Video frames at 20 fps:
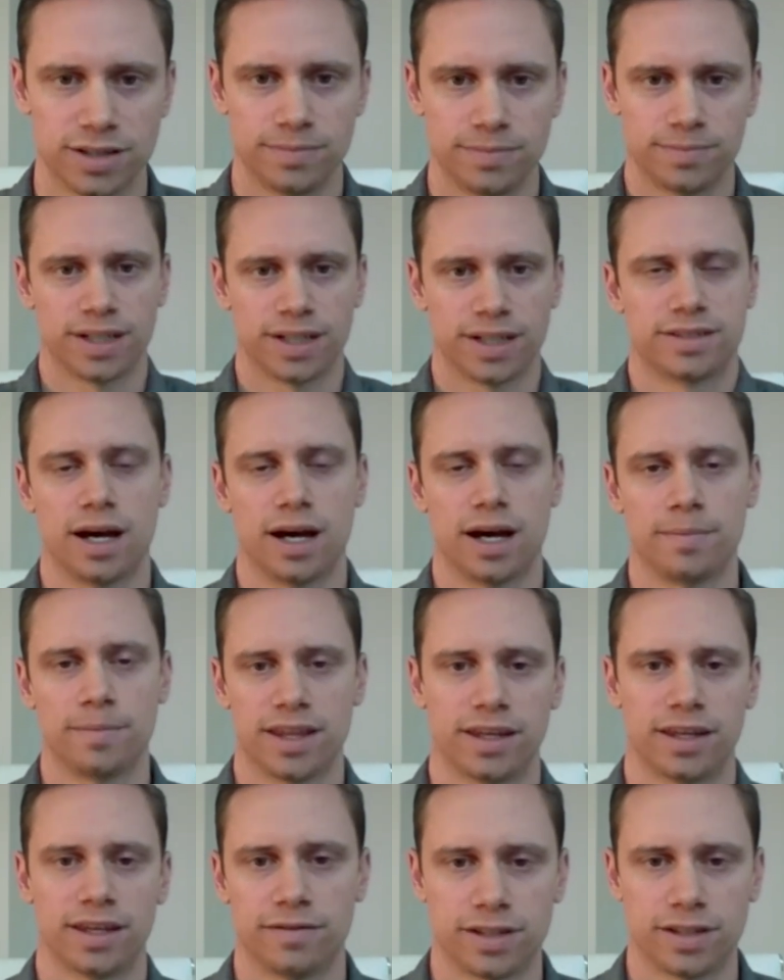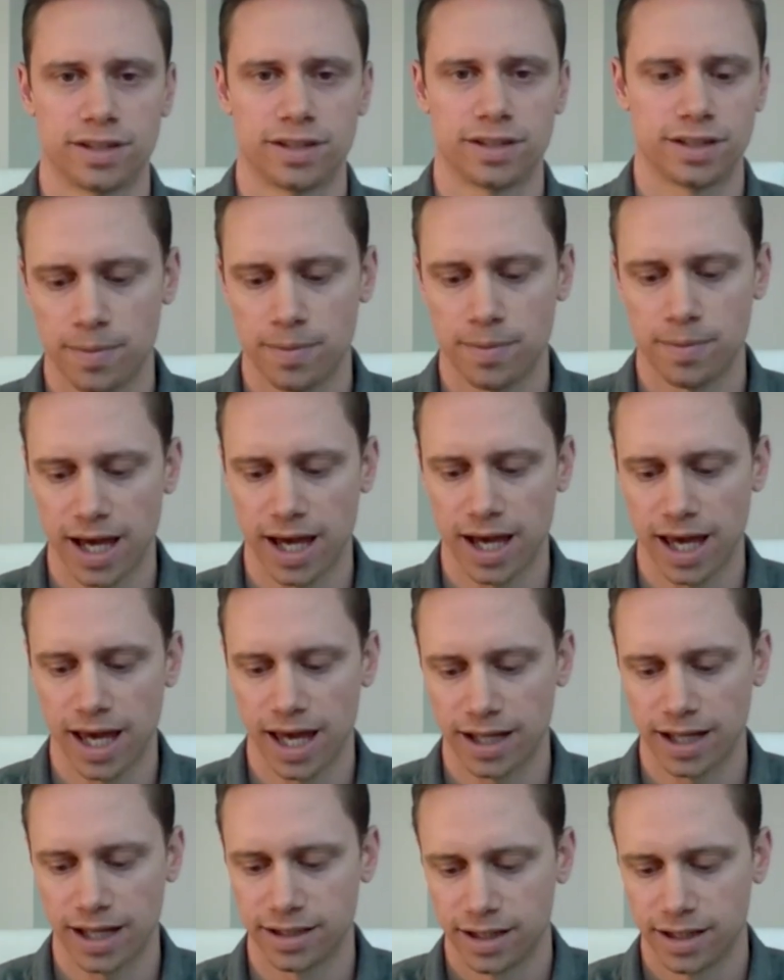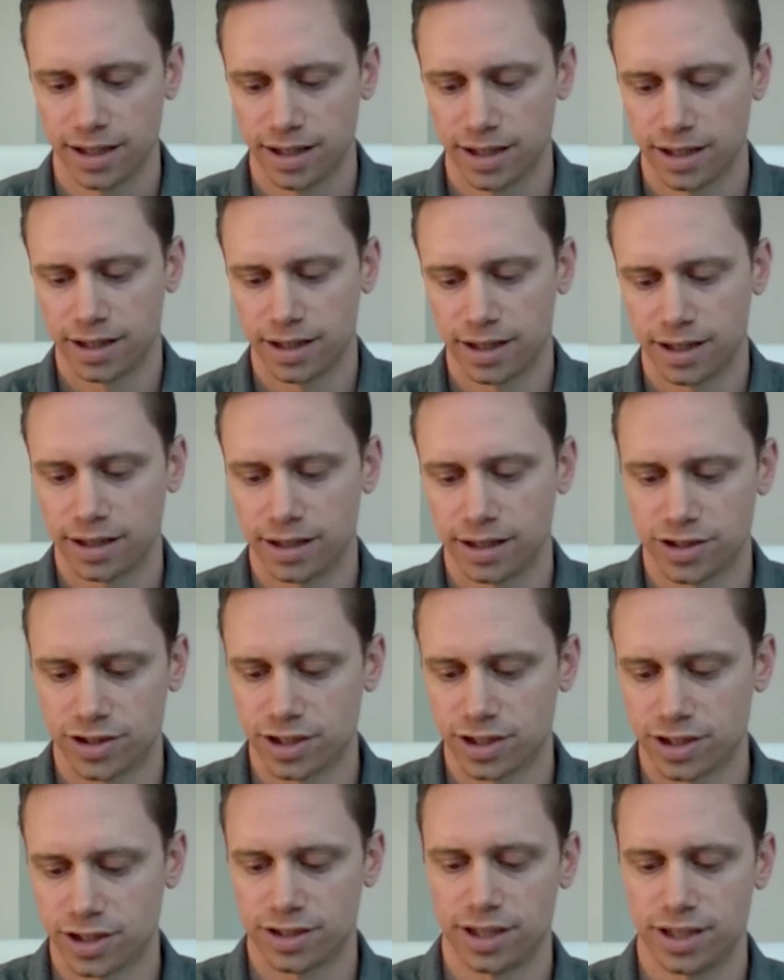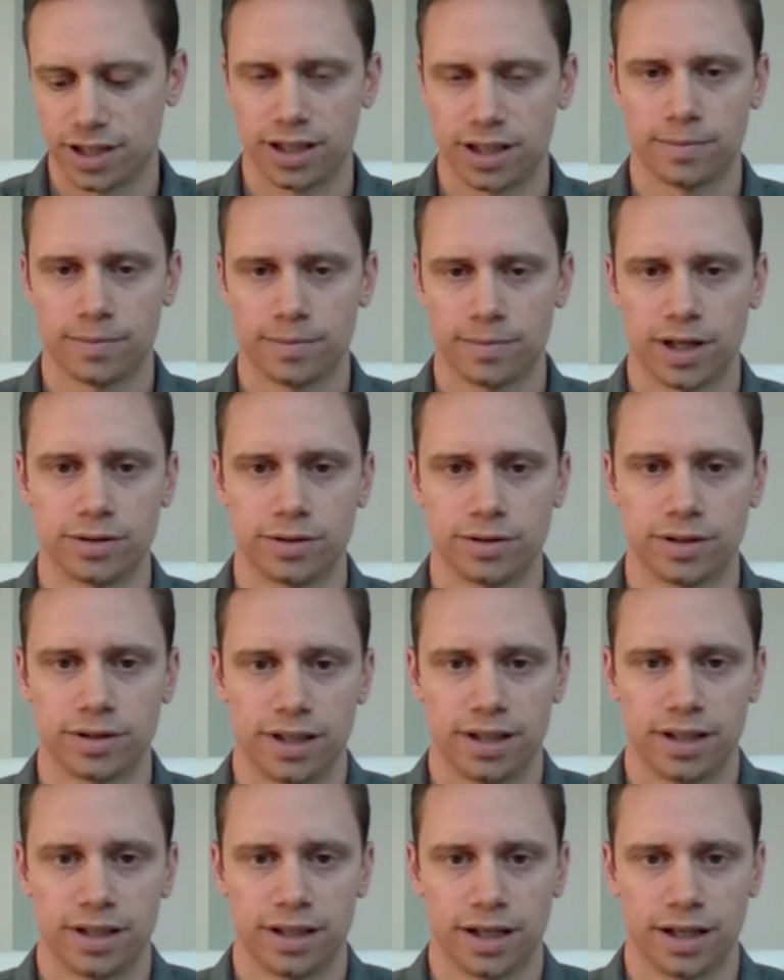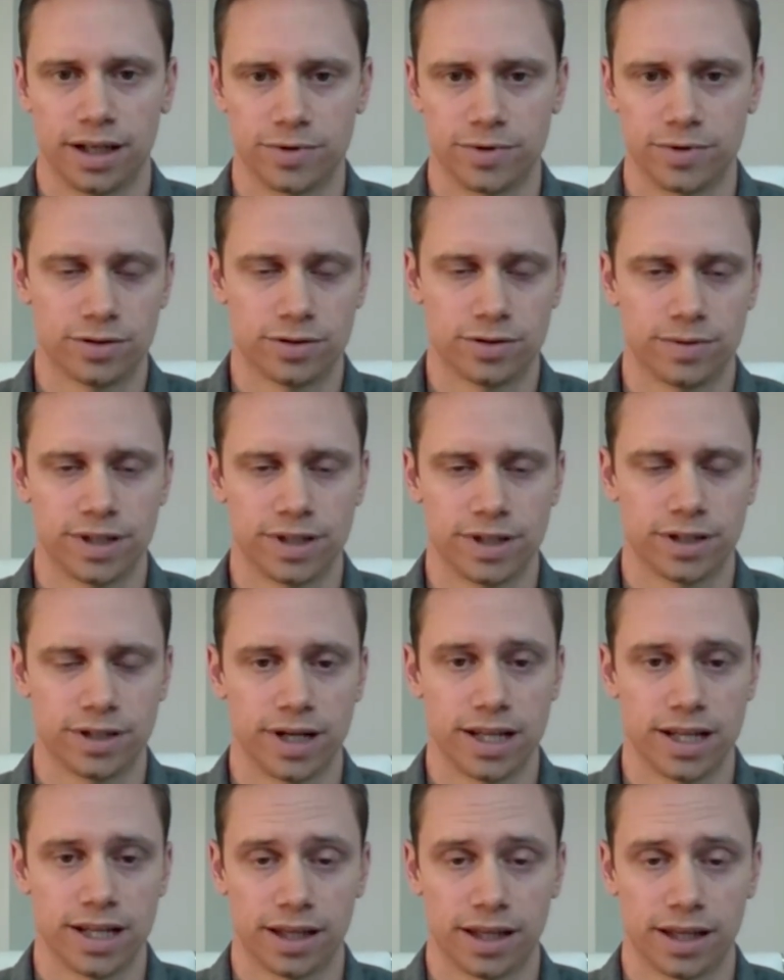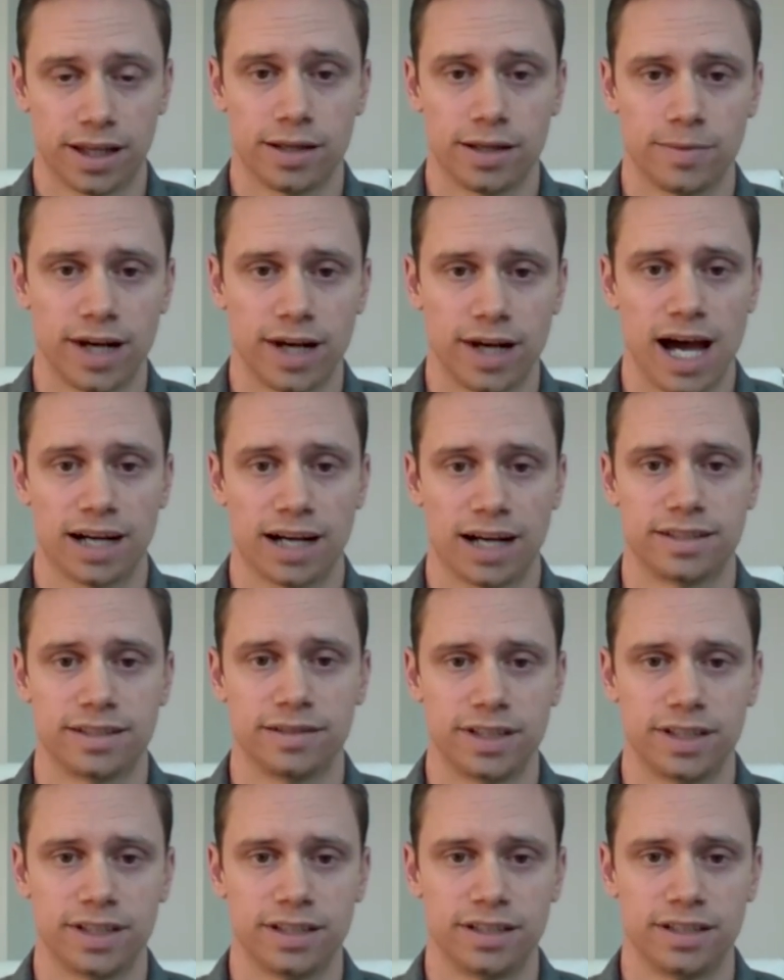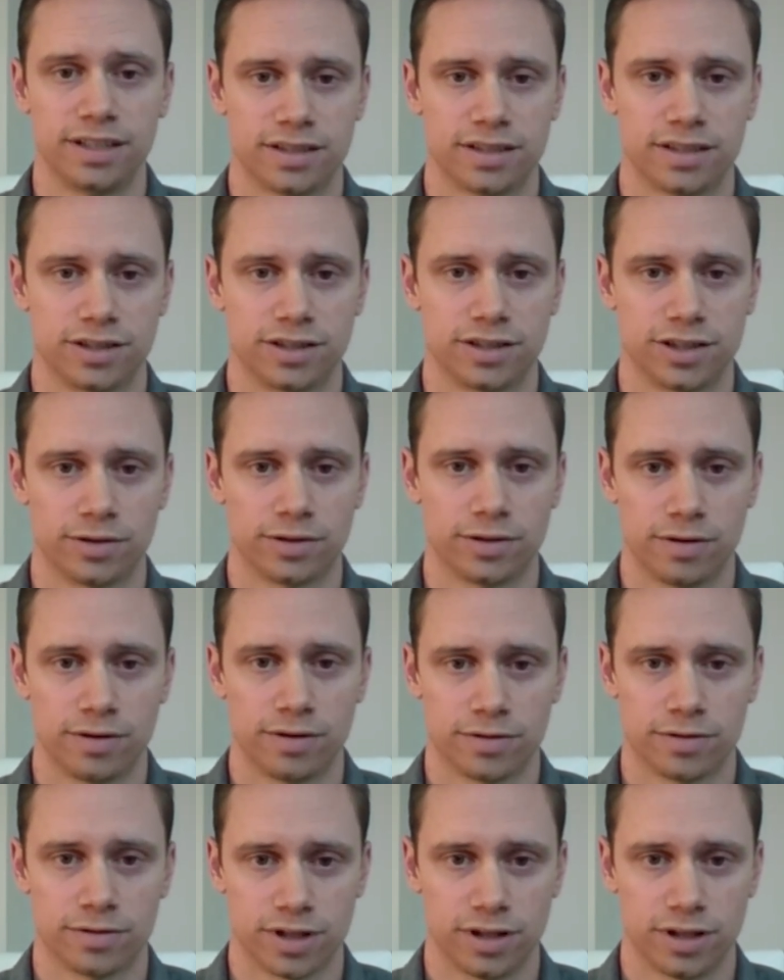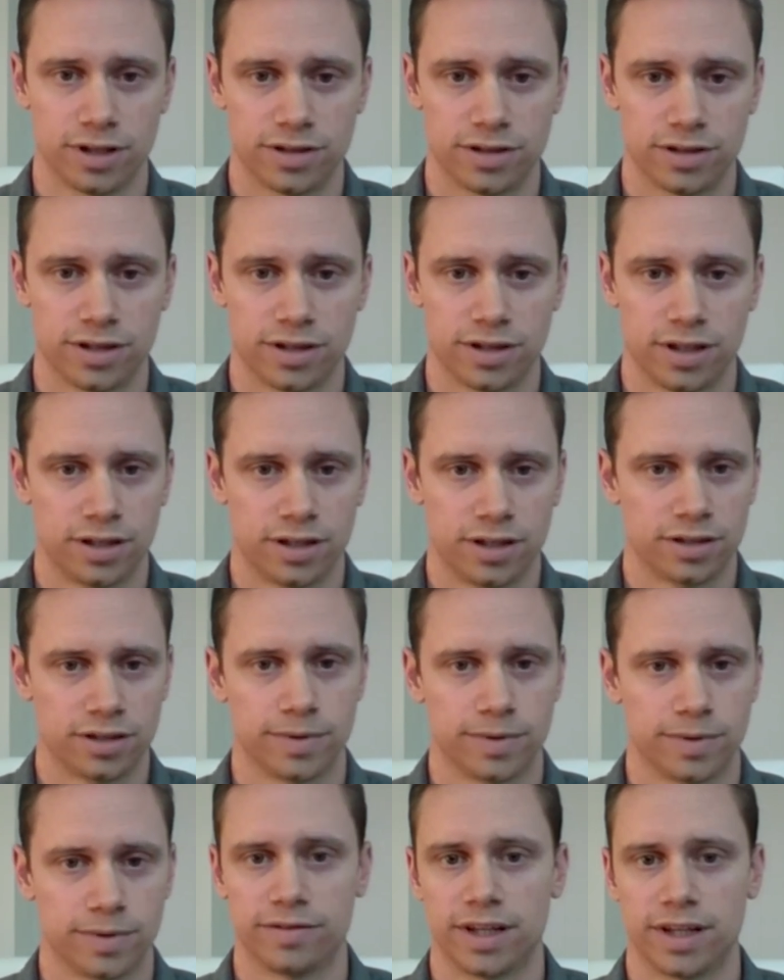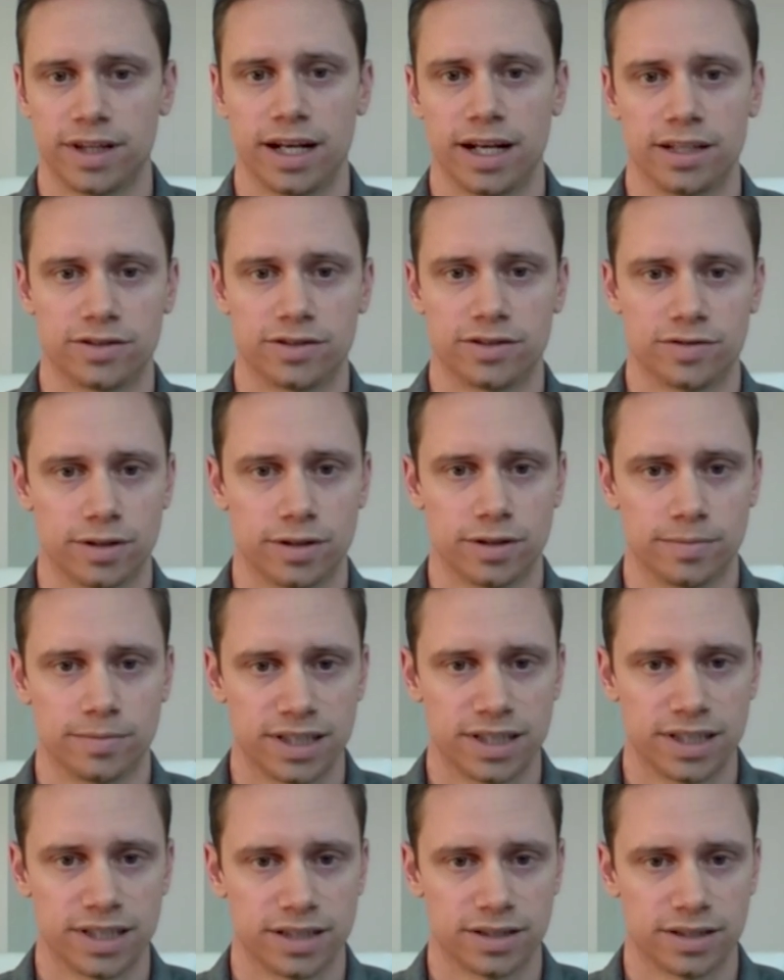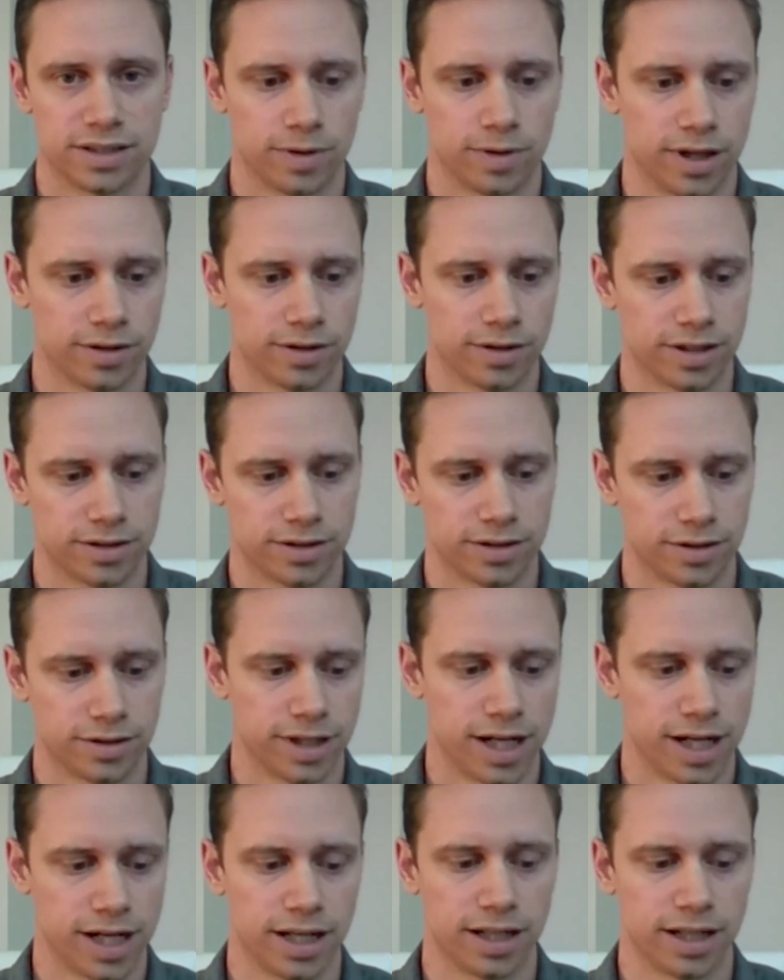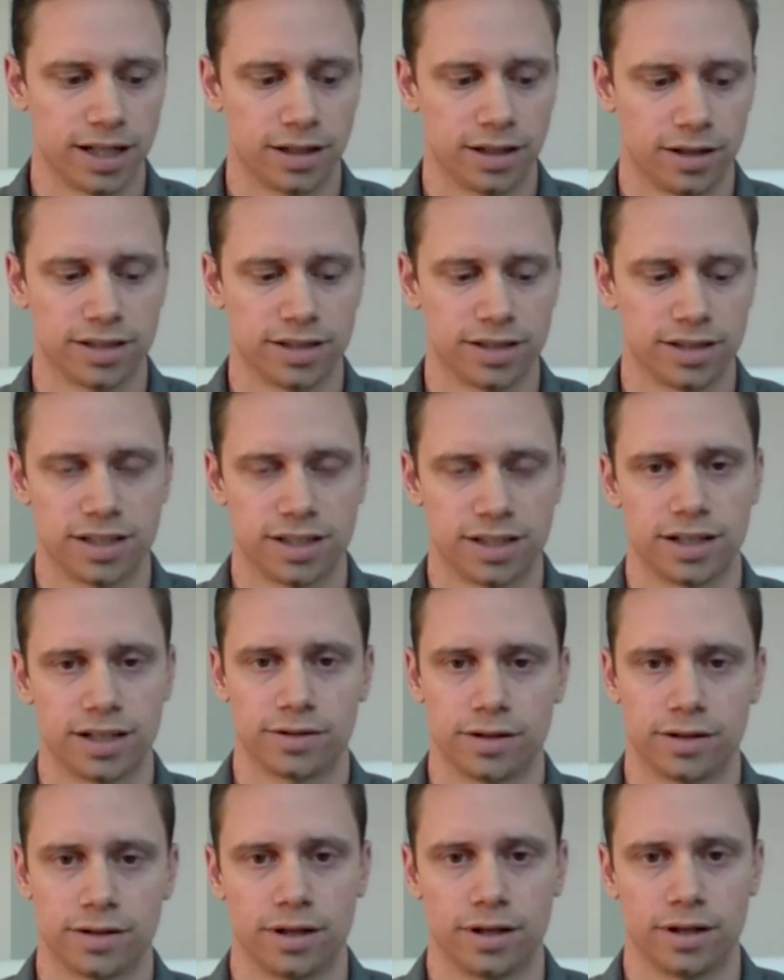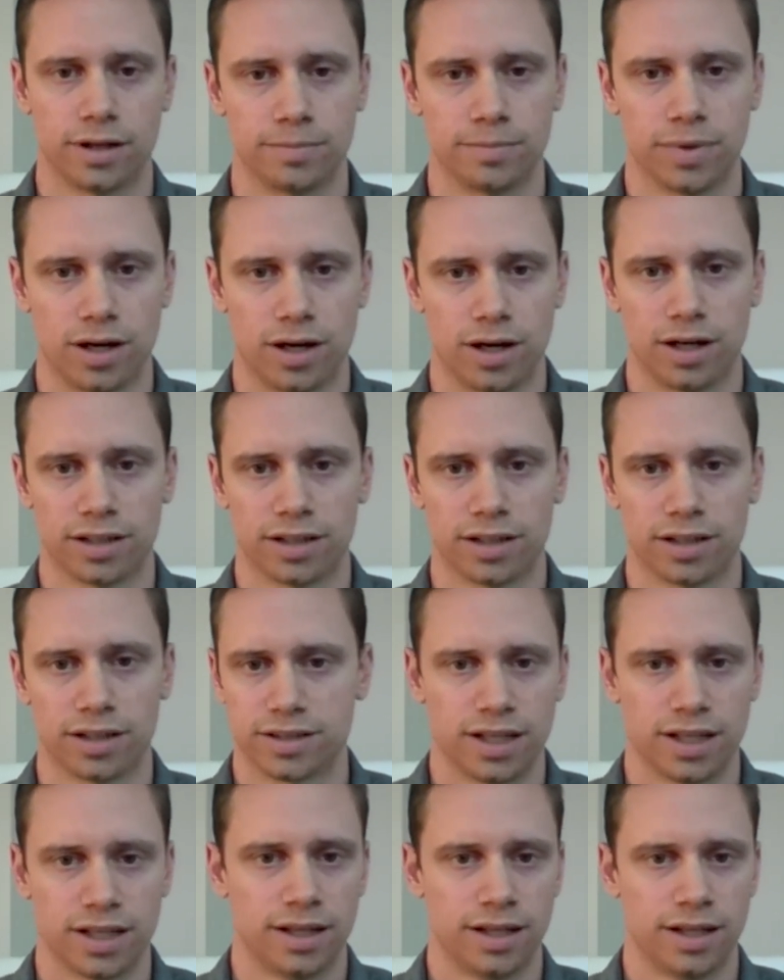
But um, I think off the top of my head, thinking just thinking about uh, just to reiterate, thinking about activities that generate results so, whatever that is for your business, whether it's creating content, uh, blogs,